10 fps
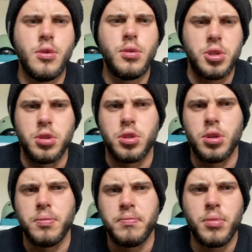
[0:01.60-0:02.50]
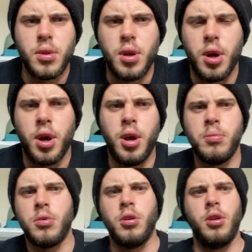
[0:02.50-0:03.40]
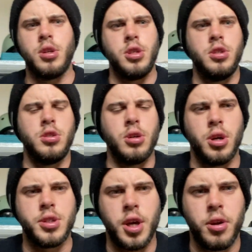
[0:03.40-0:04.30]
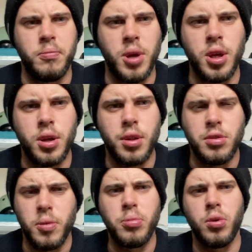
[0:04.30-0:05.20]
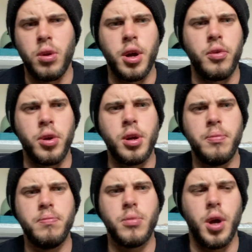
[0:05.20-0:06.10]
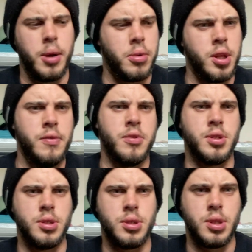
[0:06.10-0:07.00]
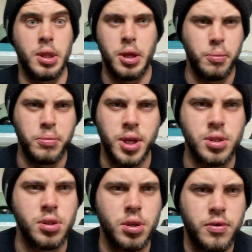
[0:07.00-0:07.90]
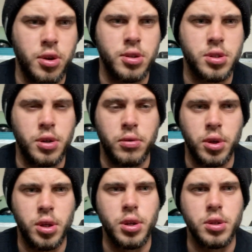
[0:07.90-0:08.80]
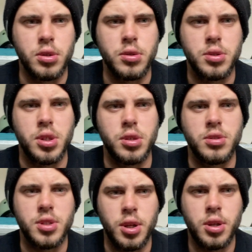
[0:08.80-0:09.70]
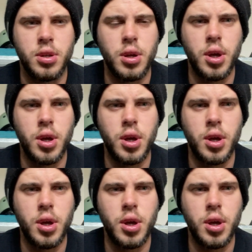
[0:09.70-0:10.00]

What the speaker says: Cheer. I'm going to teach you guys how to make the pull-eye rig. I believe this is the best surf casting rig you can use in New Zealand.